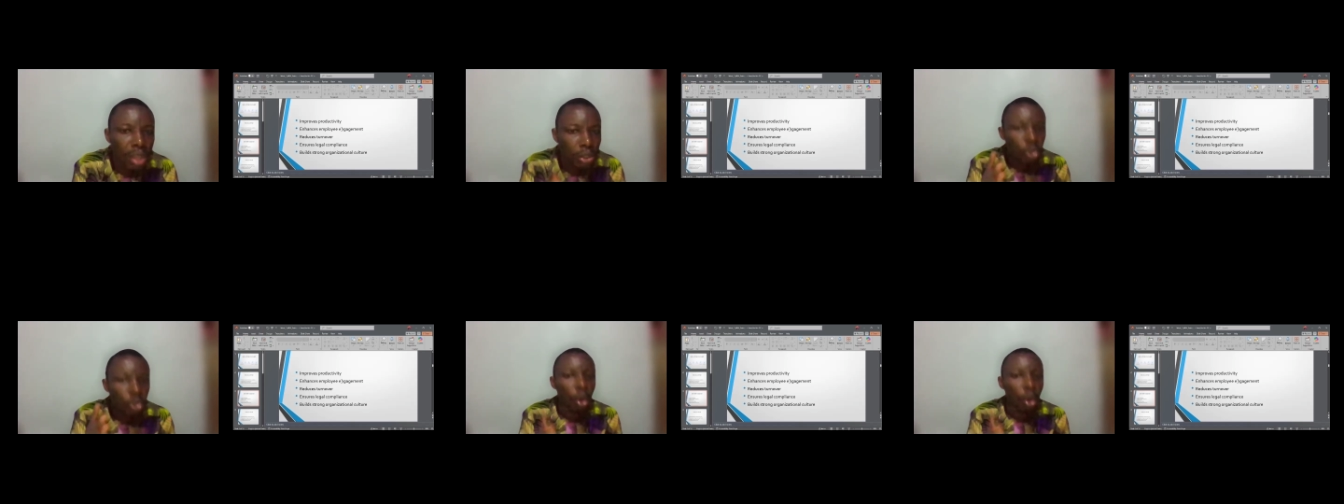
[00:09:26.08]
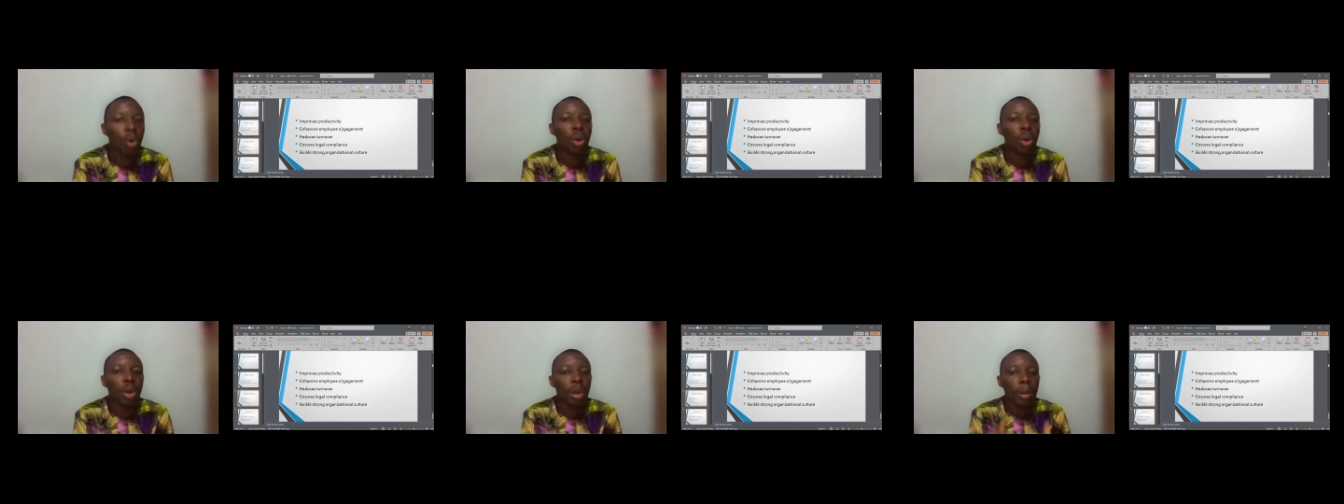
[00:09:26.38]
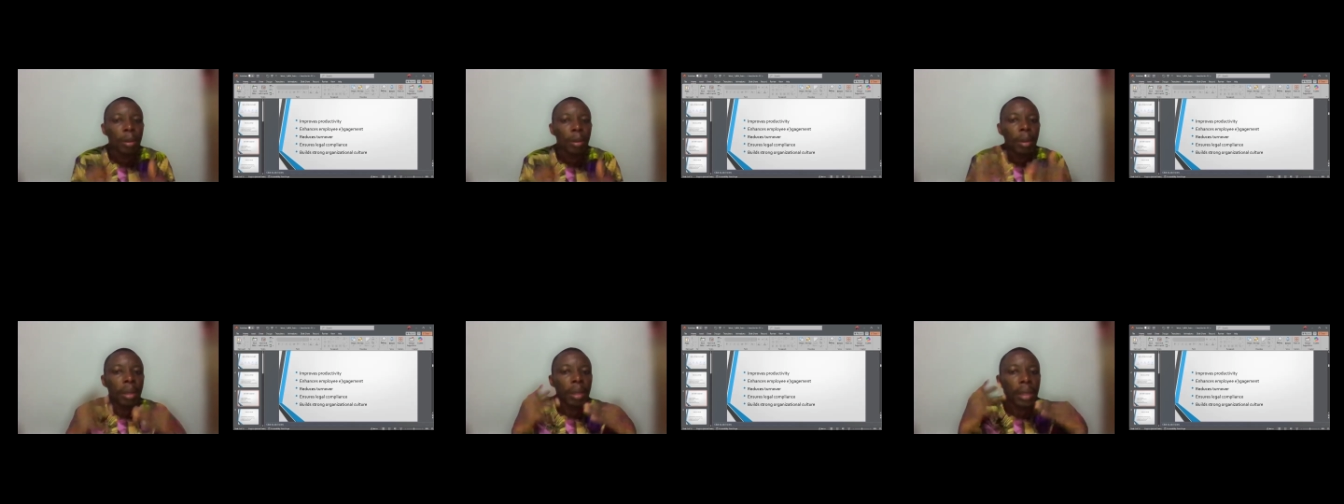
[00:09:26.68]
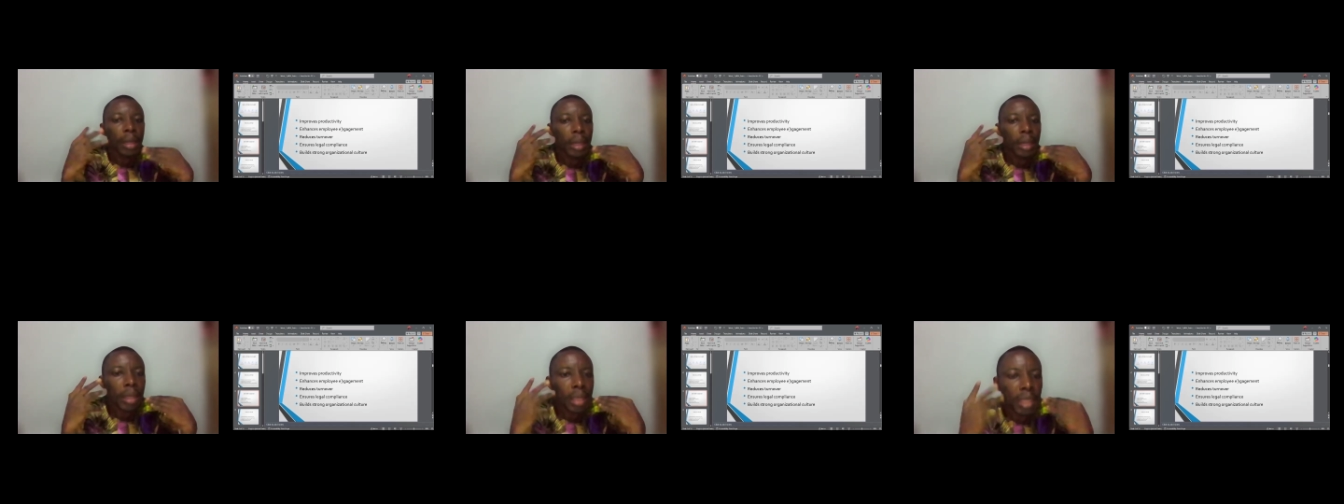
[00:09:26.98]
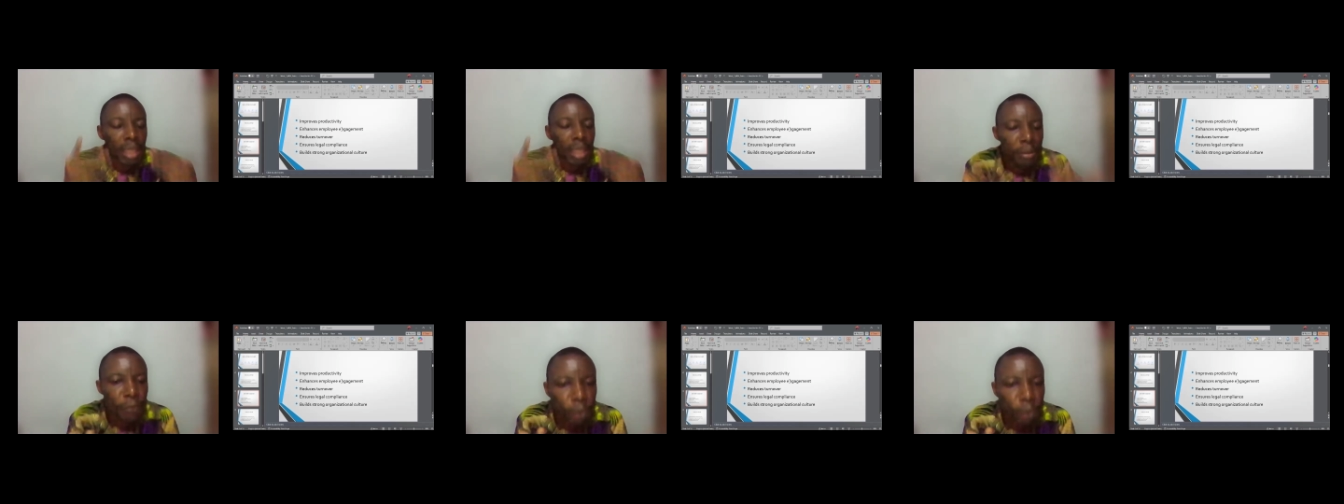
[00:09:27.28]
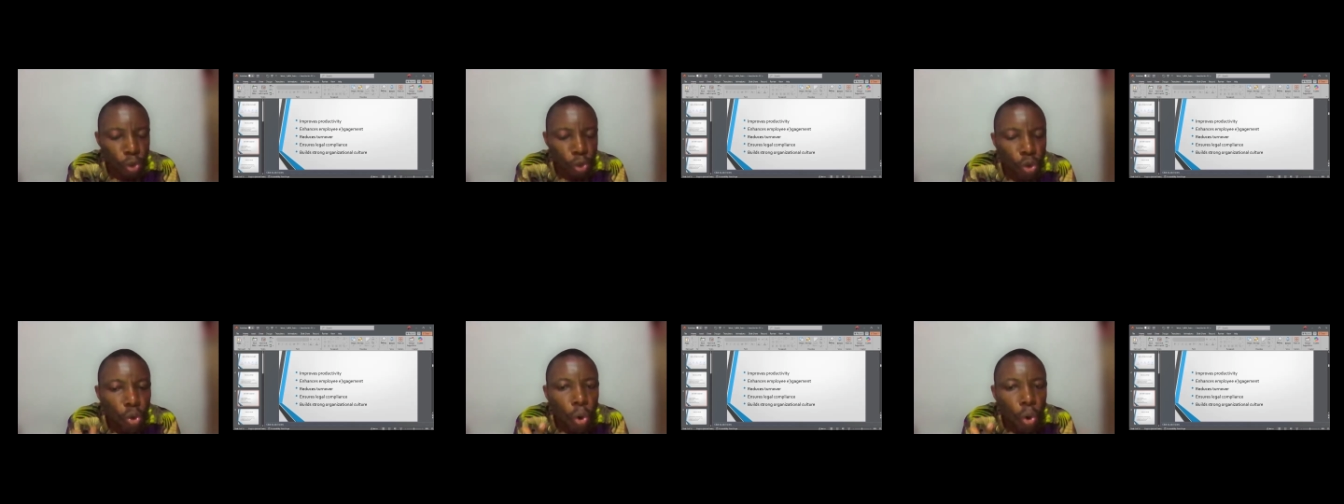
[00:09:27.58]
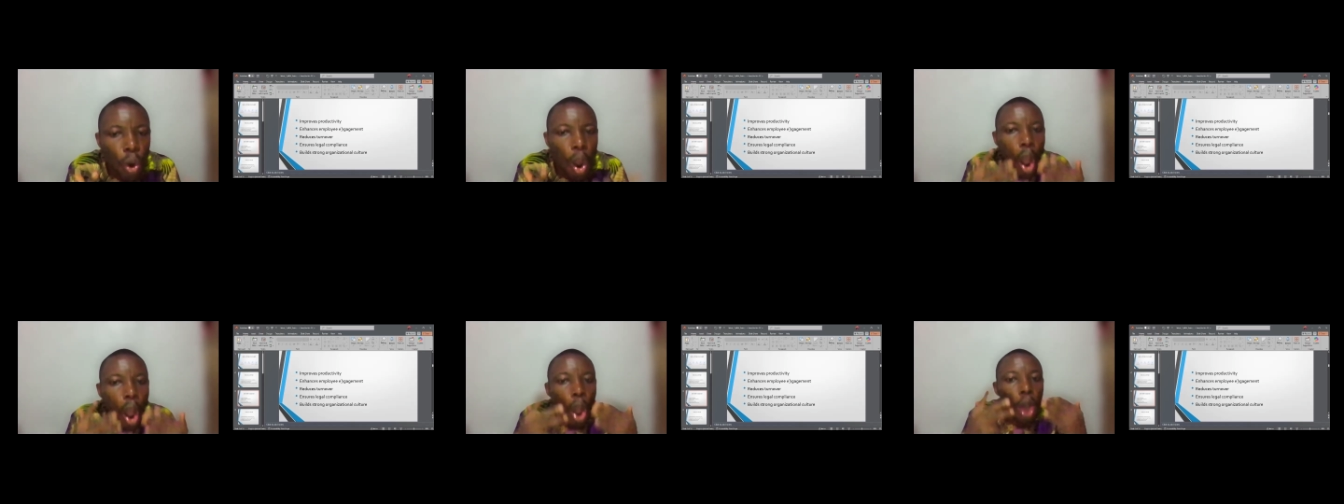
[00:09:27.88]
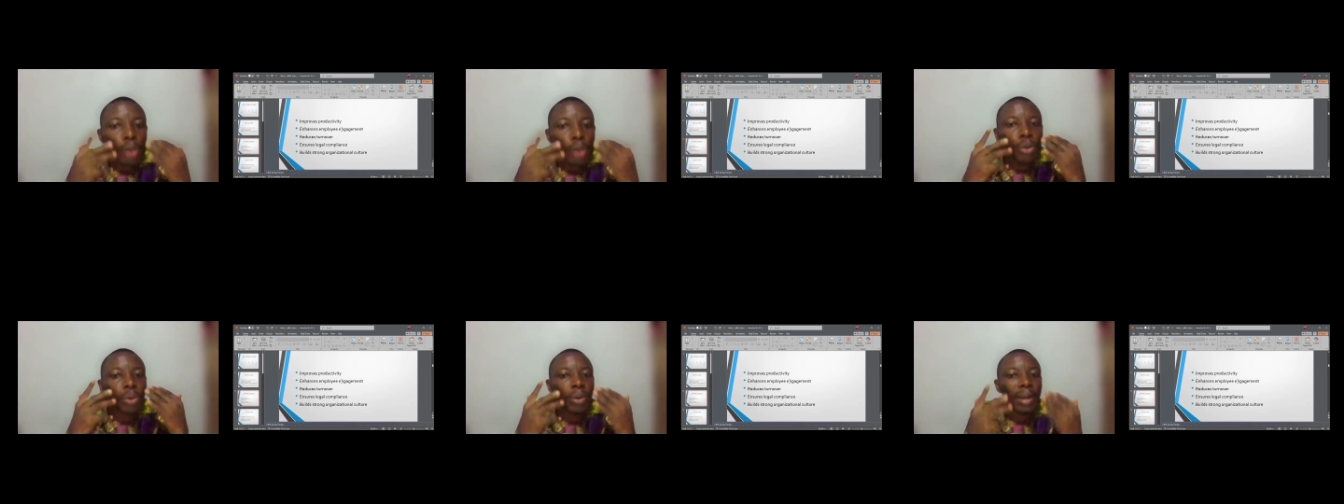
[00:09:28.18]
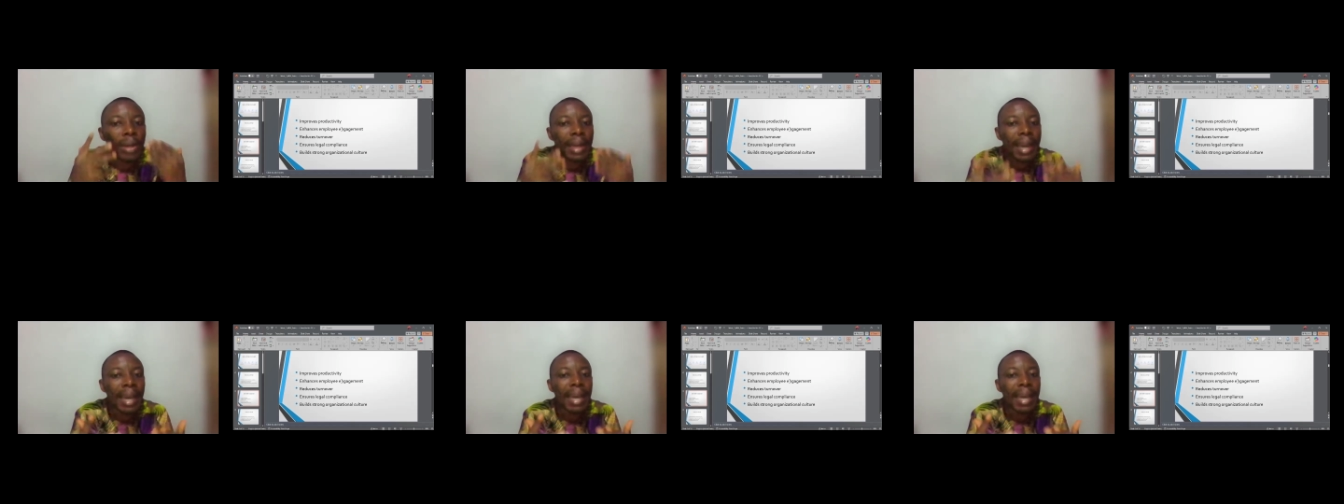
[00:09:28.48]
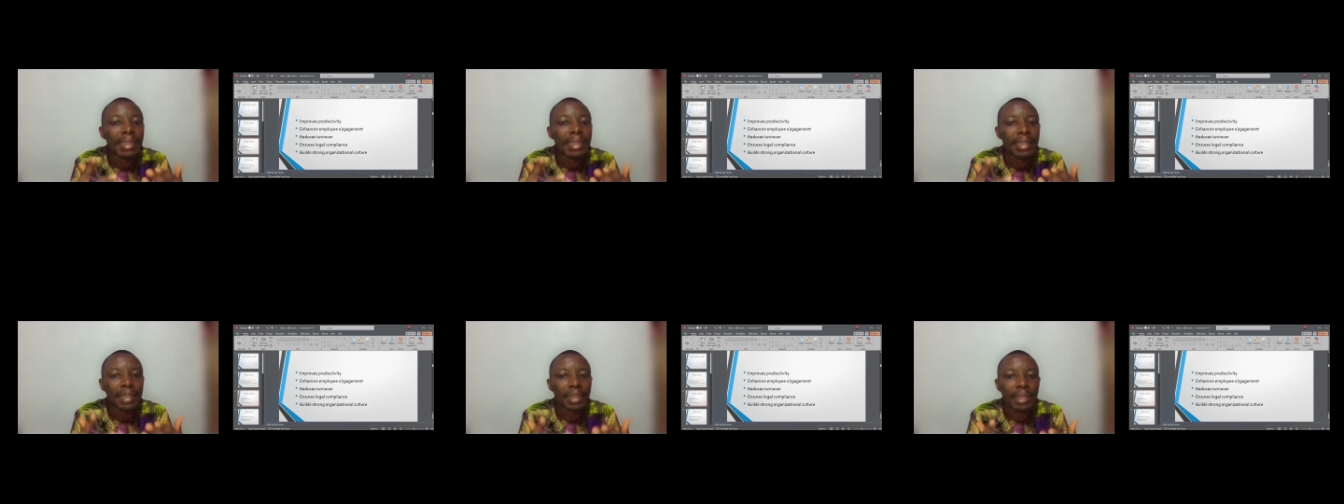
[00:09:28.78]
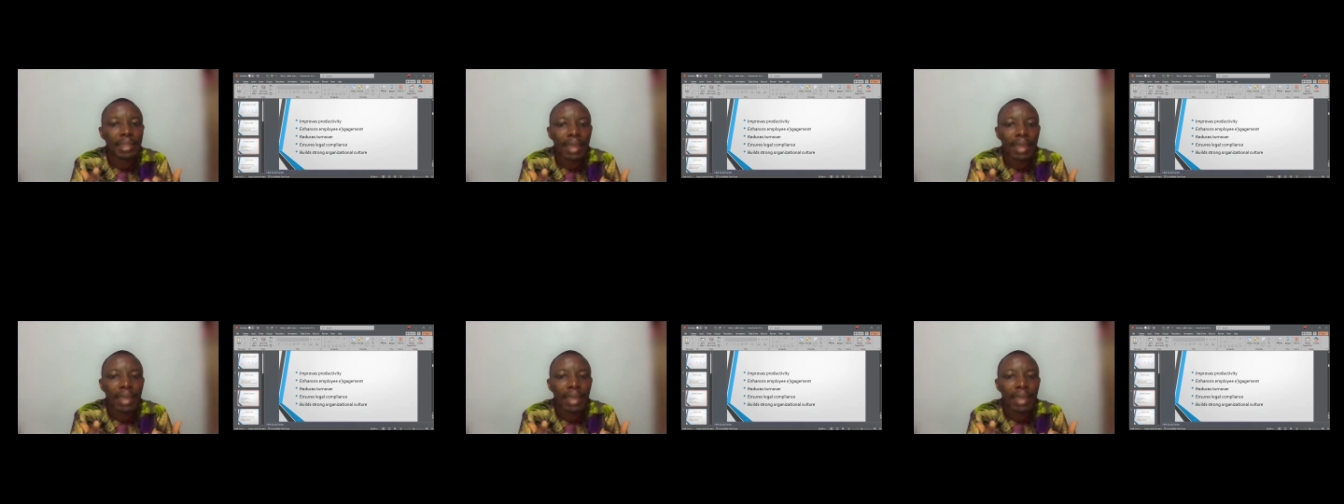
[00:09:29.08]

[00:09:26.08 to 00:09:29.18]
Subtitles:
So if you do all you can